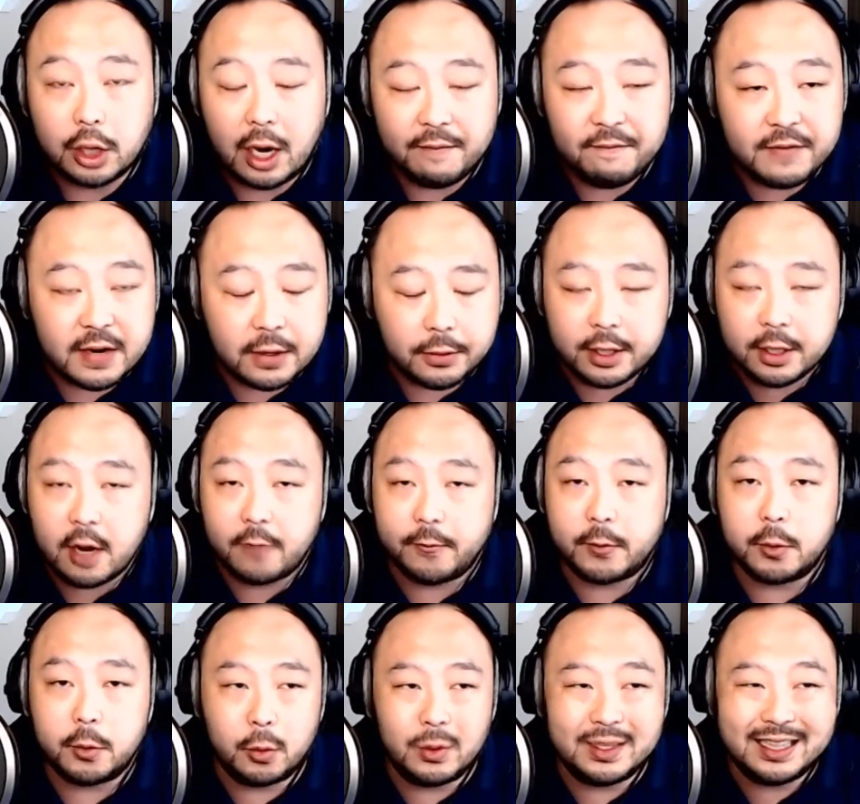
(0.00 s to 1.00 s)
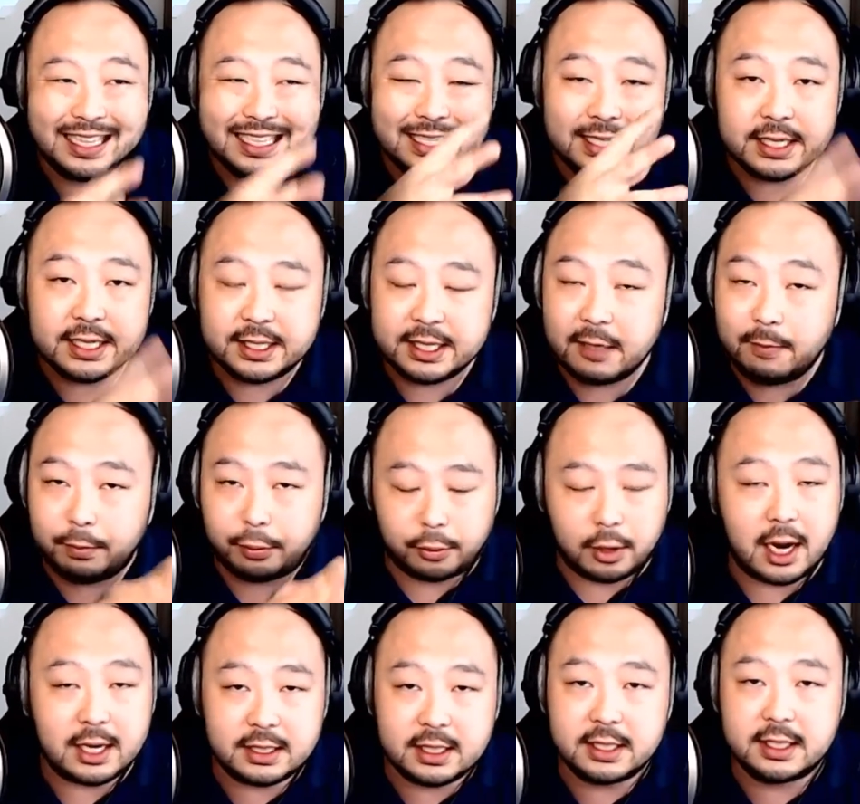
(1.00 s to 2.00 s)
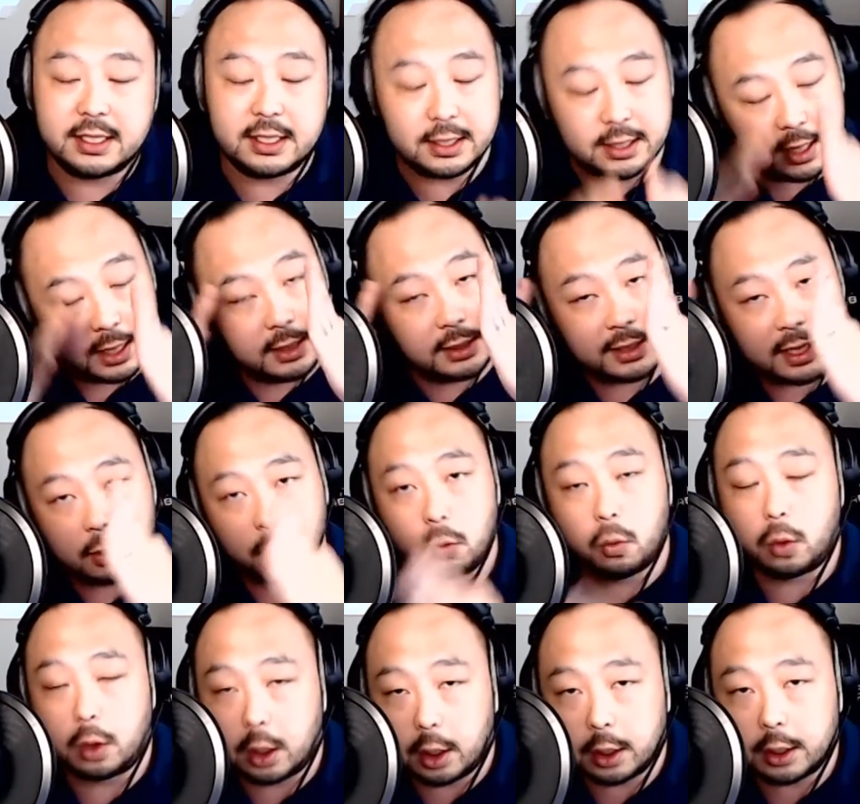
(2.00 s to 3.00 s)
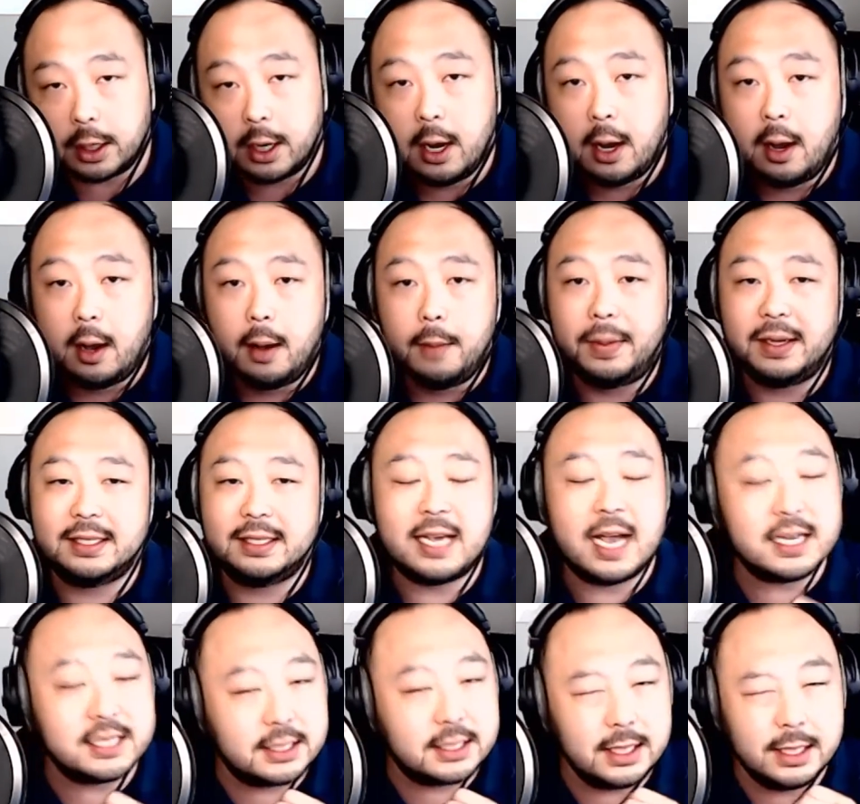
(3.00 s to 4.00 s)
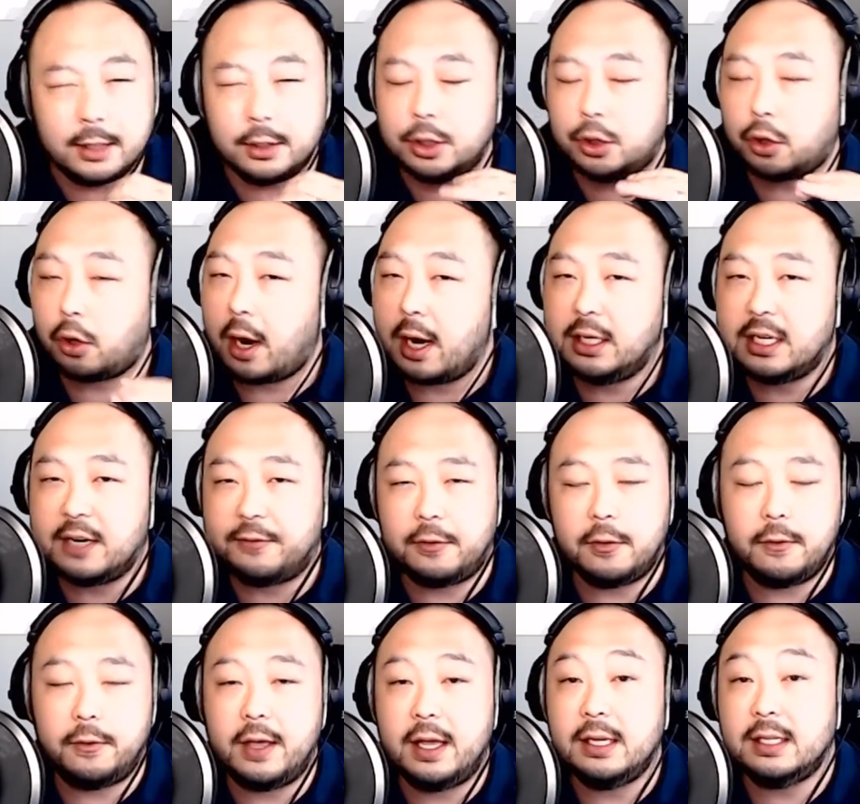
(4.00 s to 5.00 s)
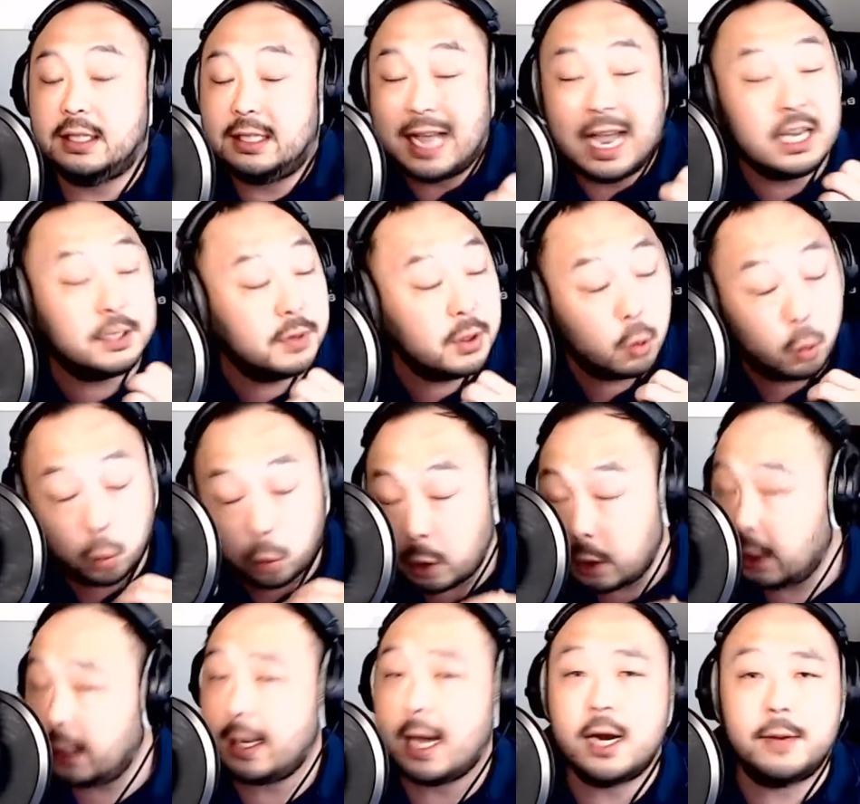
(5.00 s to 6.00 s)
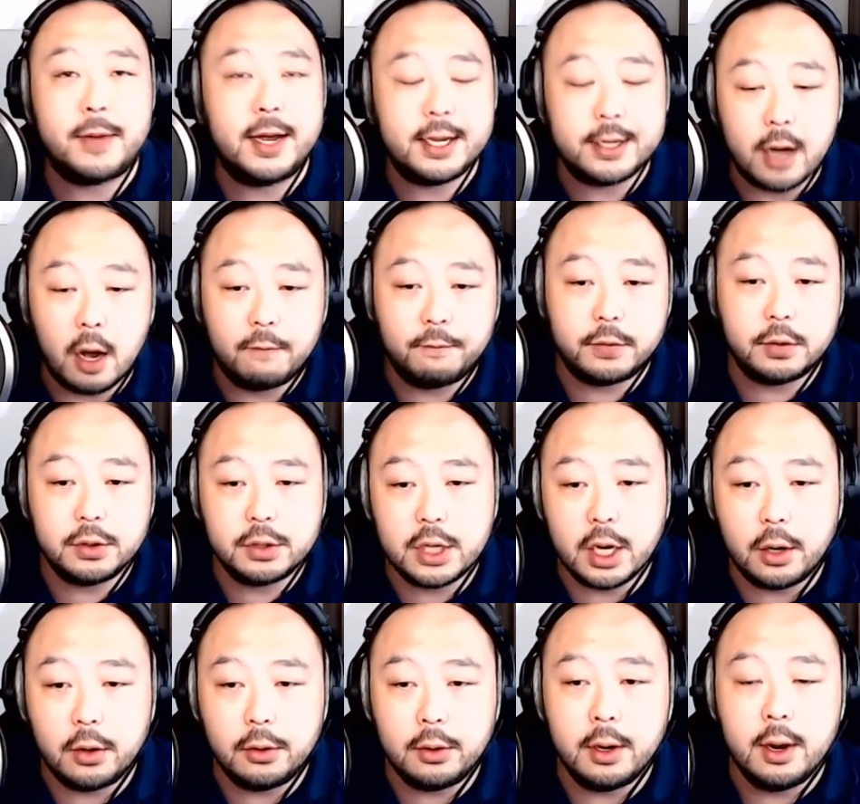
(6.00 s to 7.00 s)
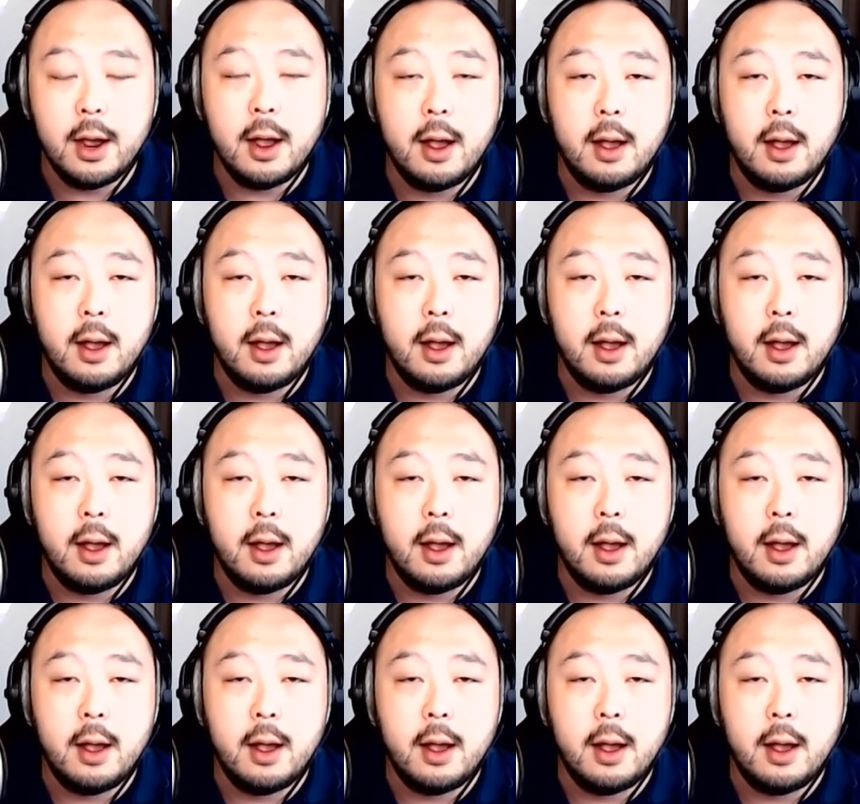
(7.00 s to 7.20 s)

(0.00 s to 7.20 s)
I'm very comfortable with existing processes, things that work, but testing and trying different things takes me really out of my comfort zone.